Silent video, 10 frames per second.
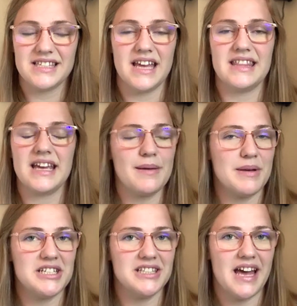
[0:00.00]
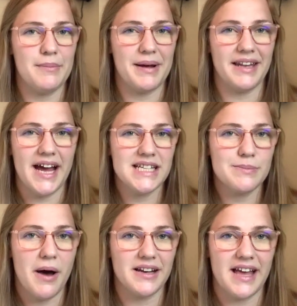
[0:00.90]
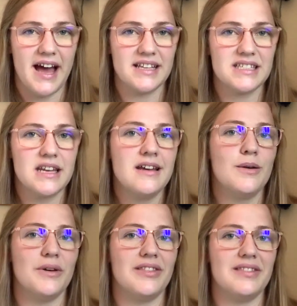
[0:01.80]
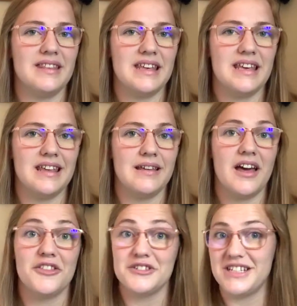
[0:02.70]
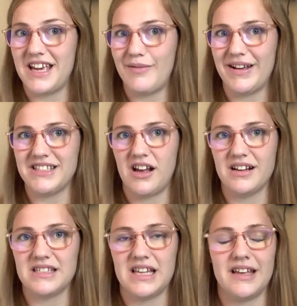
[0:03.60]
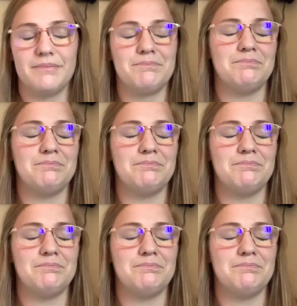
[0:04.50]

I think I mentioned that in my last podcast with the other DK Weight socks that